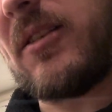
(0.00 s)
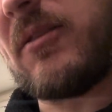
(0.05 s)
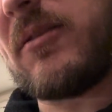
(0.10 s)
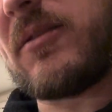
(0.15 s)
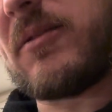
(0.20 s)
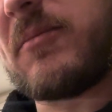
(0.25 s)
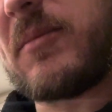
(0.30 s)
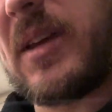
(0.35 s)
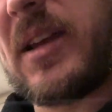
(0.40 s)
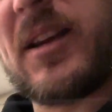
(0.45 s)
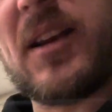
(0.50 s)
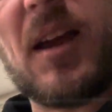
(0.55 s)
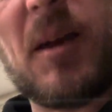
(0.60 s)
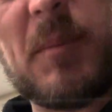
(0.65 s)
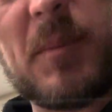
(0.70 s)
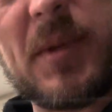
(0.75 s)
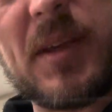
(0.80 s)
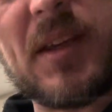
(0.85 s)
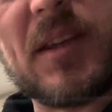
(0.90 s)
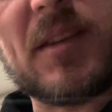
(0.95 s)
might not
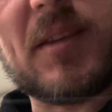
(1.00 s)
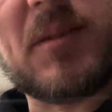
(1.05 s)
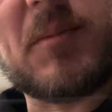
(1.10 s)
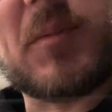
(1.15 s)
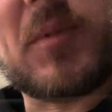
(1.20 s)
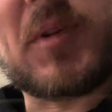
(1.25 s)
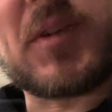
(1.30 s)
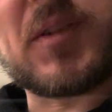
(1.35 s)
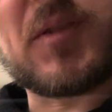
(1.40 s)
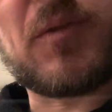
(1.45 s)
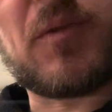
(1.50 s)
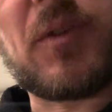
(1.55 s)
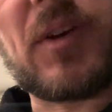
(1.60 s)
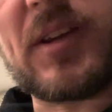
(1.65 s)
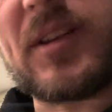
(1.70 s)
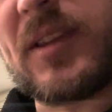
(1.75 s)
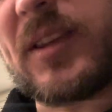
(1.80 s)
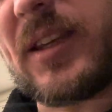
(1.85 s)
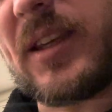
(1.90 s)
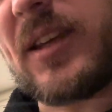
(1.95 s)
be the most
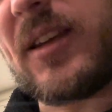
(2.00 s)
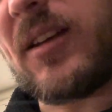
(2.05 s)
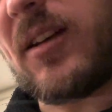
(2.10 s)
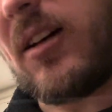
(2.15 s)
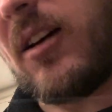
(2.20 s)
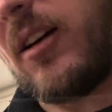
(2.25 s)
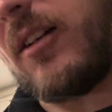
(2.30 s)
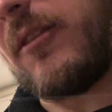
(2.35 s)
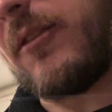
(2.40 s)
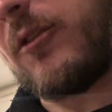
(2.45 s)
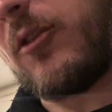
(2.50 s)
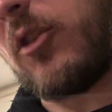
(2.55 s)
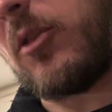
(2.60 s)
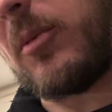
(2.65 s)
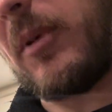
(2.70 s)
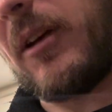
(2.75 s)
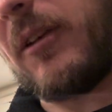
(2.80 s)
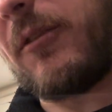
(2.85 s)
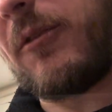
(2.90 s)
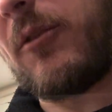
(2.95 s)
friendly on
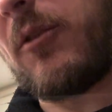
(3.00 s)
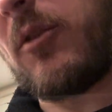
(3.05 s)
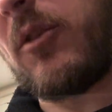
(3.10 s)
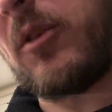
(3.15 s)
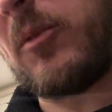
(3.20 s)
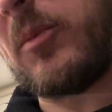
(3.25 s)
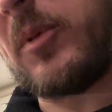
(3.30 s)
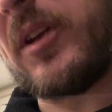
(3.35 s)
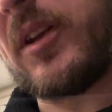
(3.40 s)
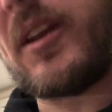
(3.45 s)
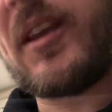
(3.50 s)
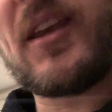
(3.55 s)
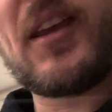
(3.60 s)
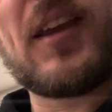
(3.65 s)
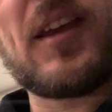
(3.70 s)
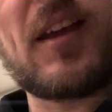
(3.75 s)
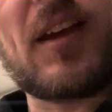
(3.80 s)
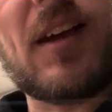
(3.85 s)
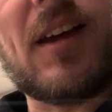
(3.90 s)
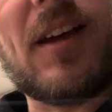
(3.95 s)
4x4, but
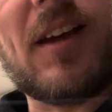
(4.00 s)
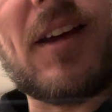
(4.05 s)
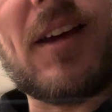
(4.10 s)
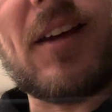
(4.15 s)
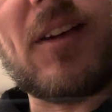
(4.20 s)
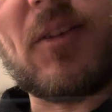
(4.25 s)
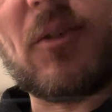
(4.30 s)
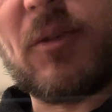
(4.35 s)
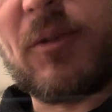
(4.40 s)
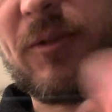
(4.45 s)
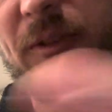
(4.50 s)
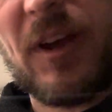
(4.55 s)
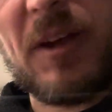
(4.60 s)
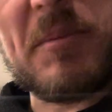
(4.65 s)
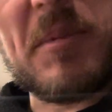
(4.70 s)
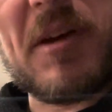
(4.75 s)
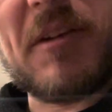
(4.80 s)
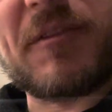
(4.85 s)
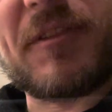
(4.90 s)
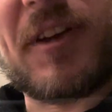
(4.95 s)
or
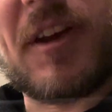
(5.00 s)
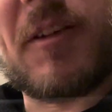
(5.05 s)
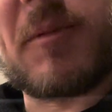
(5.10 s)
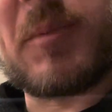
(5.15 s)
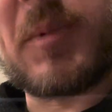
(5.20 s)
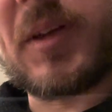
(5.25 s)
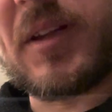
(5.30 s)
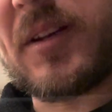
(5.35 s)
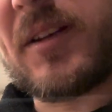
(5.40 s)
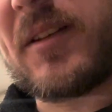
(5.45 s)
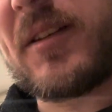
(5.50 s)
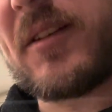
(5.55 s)
5x5, but